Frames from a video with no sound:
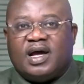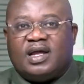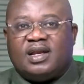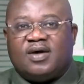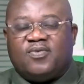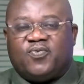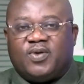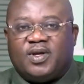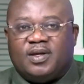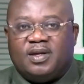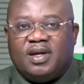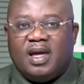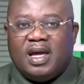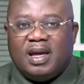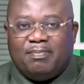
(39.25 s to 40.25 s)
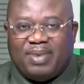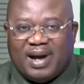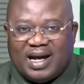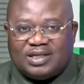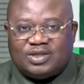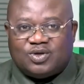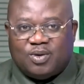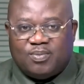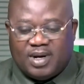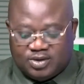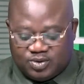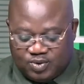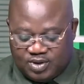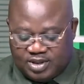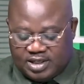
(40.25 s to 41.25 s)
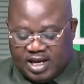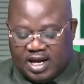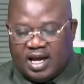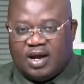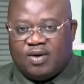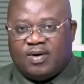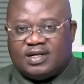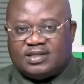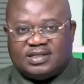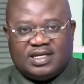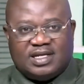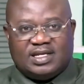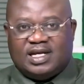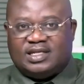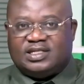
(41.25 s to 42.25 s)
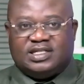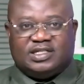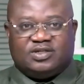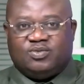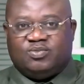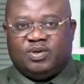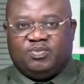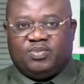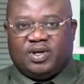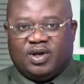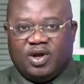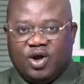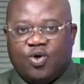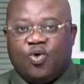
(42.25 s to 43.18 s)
and I've a Pat Thomas, one in our hours here near T2 Bibri,